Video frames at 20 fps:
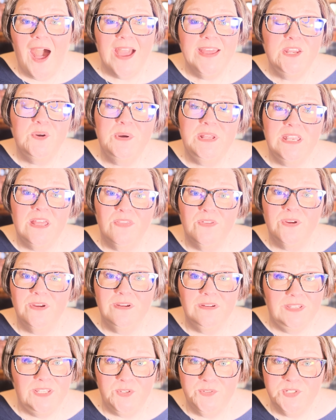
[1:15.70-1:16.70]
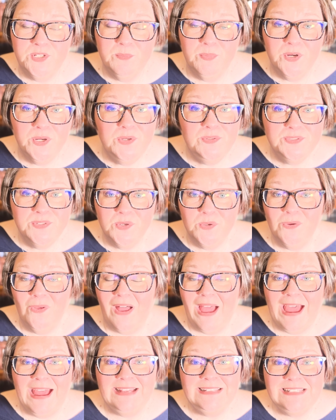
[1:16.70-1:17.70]
I know another YouTuber whose Google
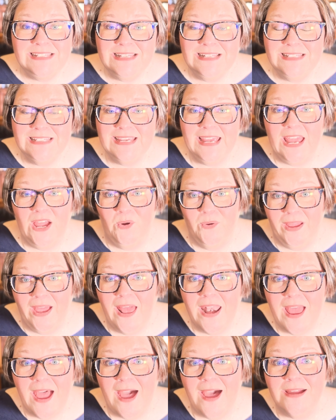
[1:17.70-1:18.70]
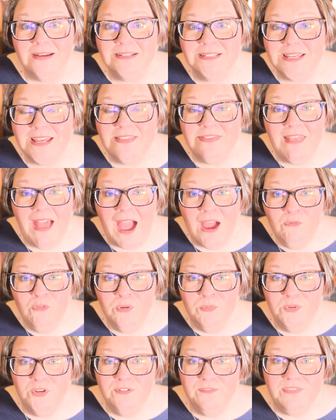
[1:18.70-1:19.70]
AdSense account got hacked, and that
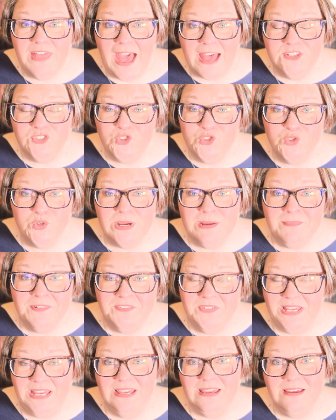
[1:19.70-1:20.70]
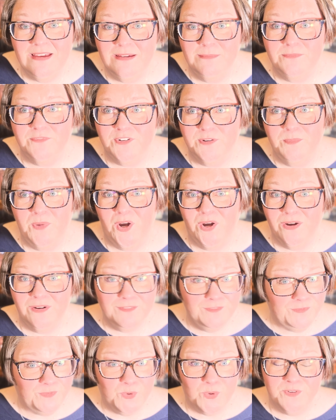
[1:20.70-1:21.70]
removed that stream of income from
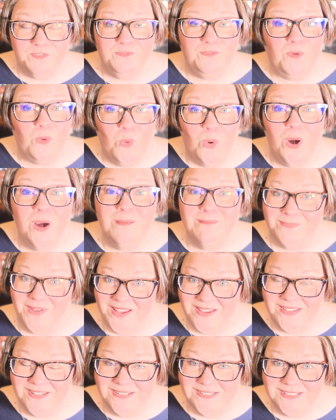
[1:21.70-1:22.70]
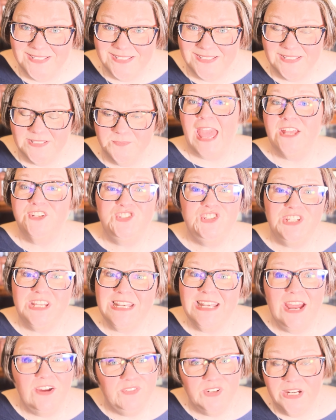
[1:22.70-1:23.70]
her for 4 months, and she
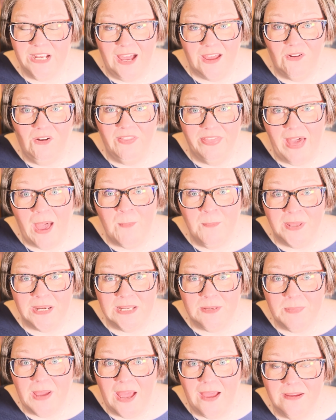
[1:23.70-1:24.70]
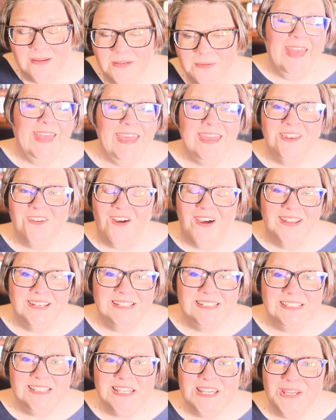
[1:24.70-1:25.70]
never got all that money back. And
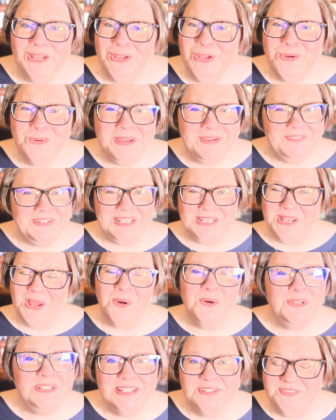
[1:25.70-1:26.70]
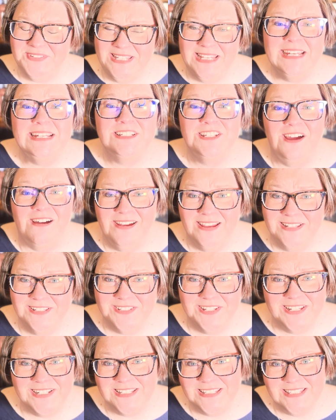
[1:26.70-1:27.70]
honestly, who even knows if TikTok is
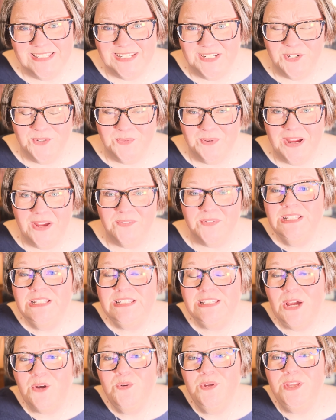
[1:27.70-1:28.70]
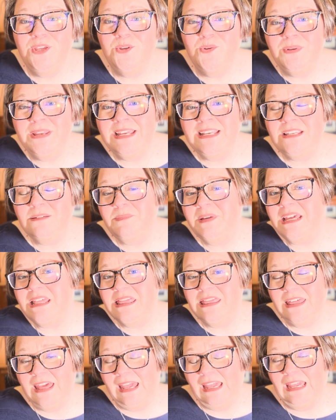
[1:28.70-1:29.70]
going to stick around? So you need to be
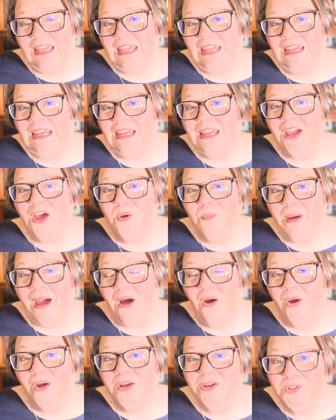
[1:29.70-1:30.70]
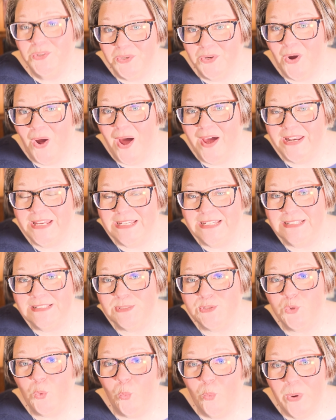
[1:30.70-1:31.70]
thinking about your
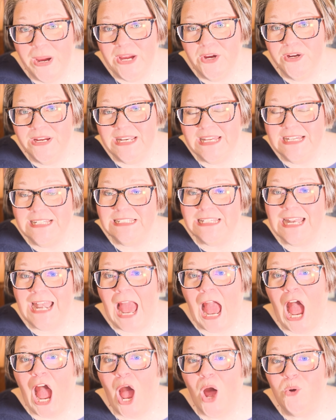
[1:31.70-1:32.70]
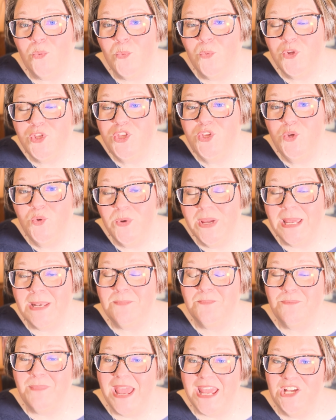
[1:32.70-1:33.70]
audience, where it is, and how you
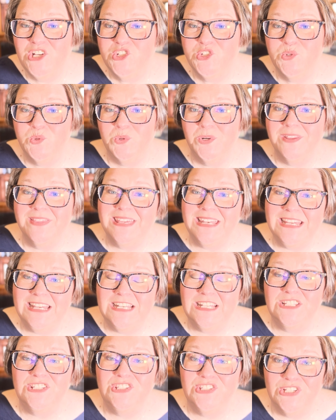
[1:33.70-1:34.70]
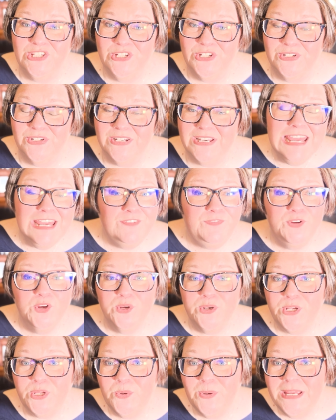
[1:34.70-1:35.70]
can make sure that it is secured. If you're
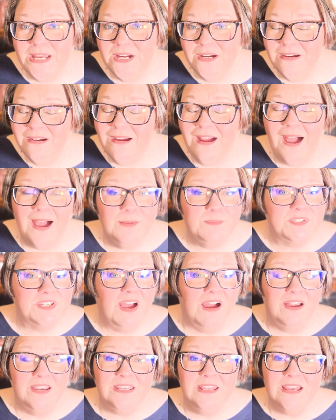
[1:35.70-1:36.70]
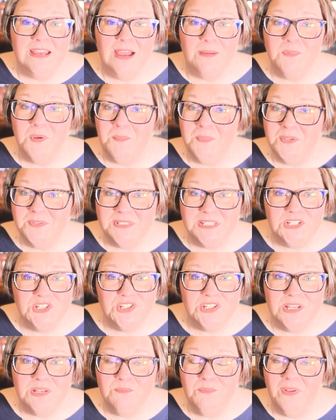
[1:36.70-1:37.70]
new here, I'm Tanya. I'm a
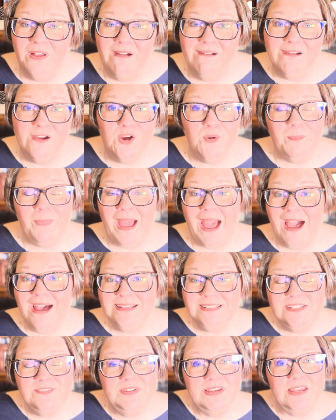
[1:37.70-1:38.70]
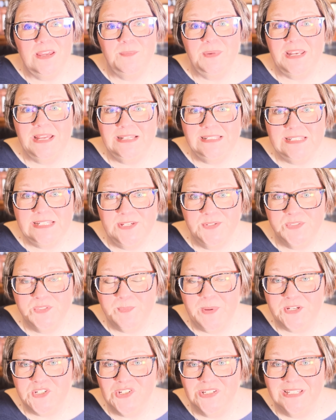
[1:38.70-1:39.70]
musician, blogger, passive income and SEO
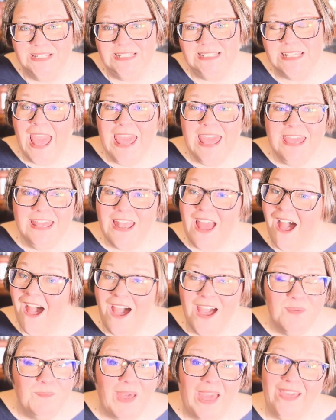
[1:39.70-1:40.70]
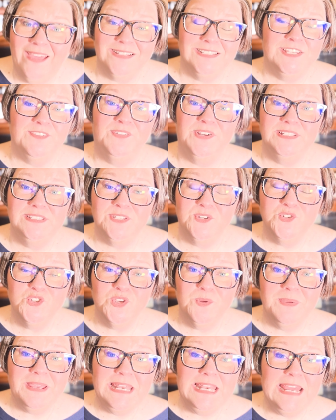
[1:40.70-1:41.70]
specialist, and I'm active on
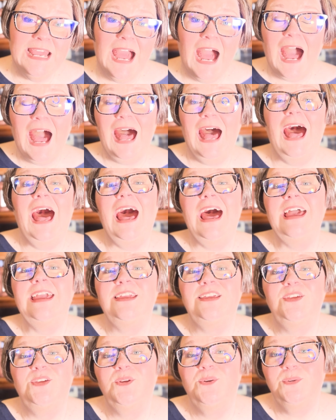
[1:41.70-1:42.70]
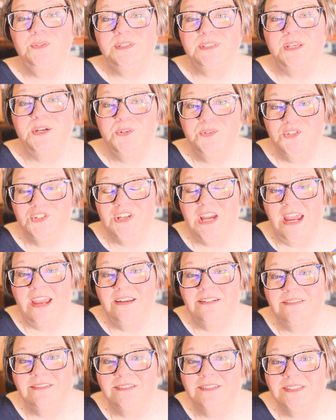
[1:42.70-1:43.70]
social media. I use those
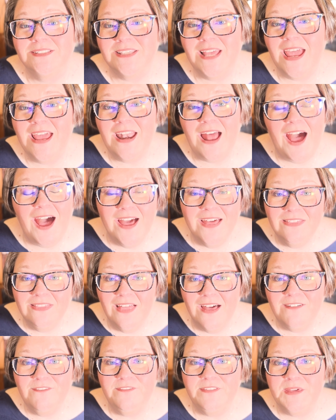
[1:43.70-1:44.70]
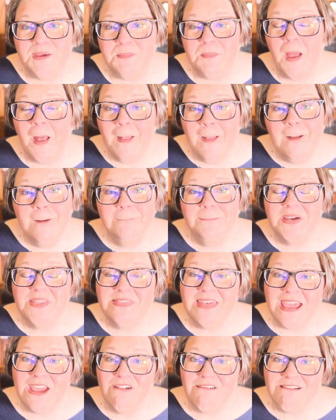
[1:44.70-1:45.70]
channels and I love them, but
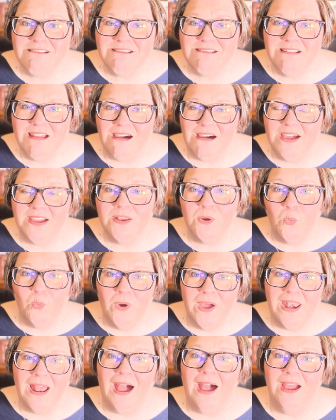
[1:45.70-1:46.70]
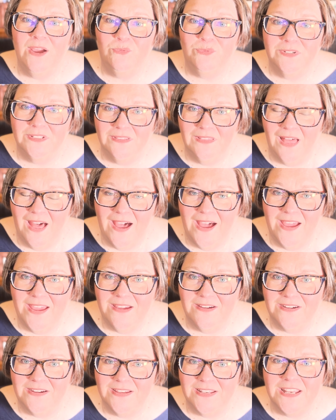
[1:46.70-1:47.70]
they are not what I rely
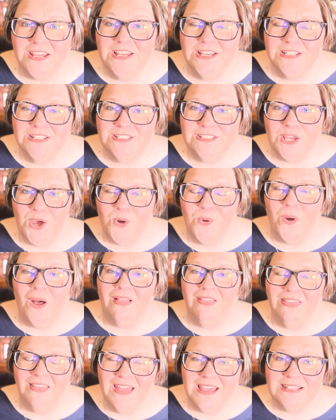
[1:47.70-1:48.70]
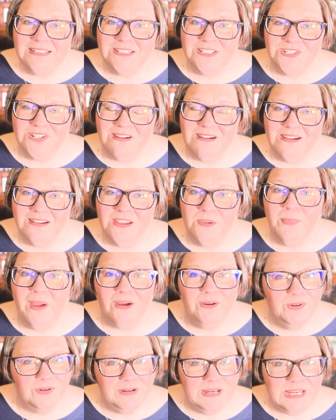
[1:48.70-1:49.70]
on. So let's talk
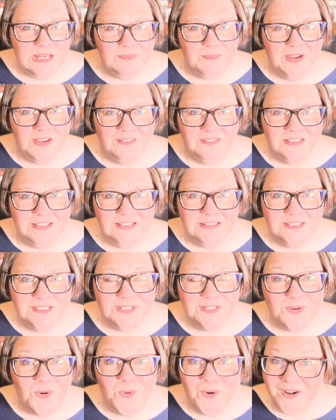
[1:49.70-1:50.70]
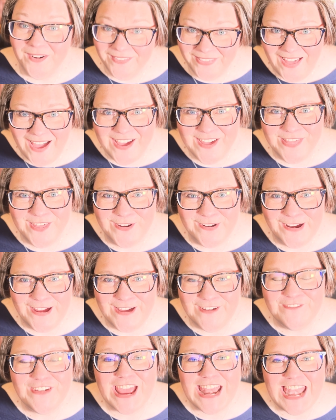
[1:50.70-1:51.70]
about your email list or lack
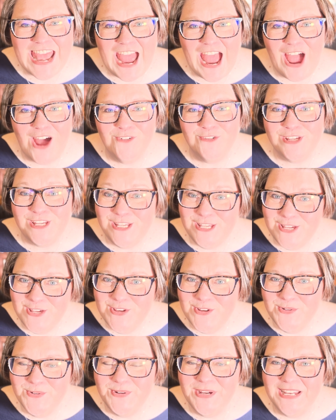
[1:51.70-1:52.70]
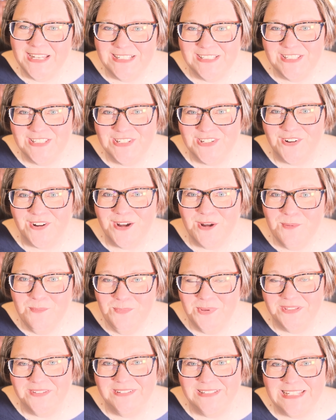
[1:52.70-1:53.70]
thereof and how you can start
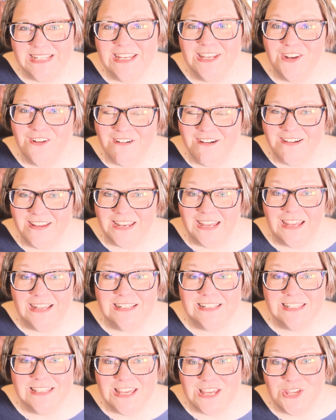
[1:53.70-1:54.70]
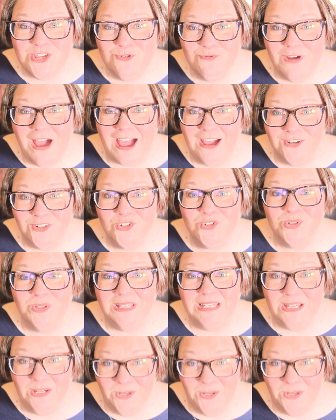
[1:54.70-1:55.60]
building an audience that you actually